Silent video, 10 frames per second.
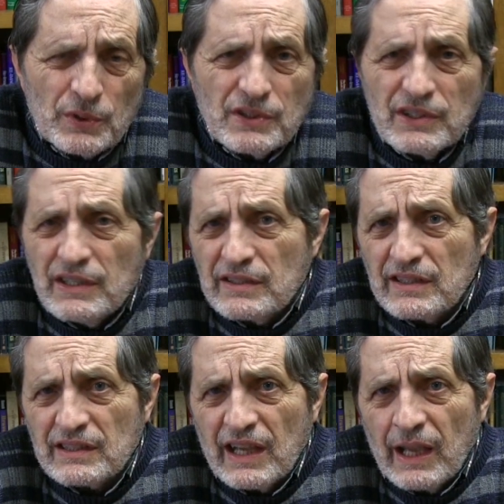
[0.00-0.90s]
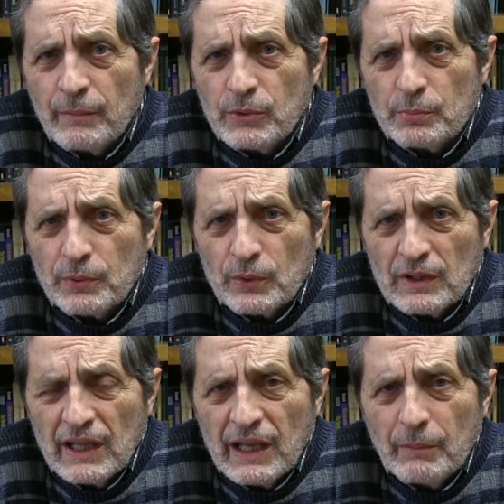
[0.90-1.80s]
which Jesus came to
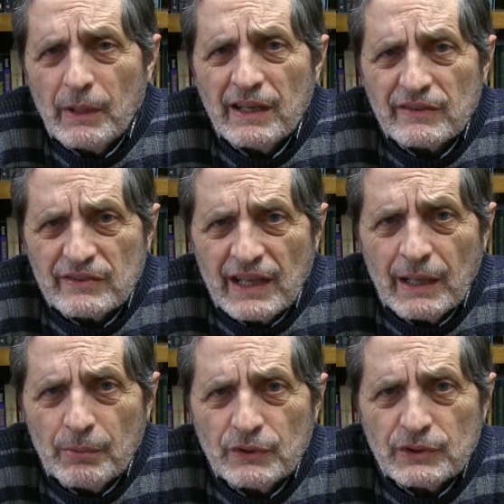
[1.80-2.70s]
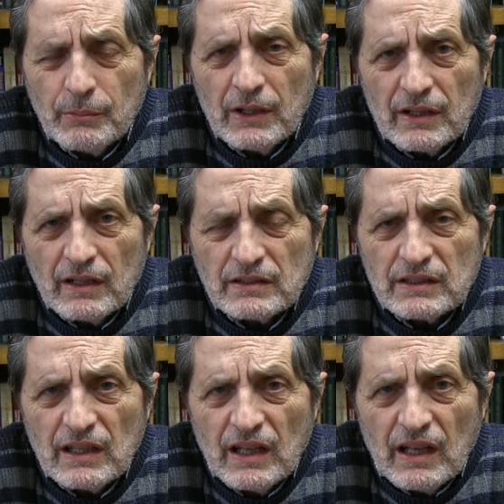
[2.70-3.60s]
proclaim and establish among us.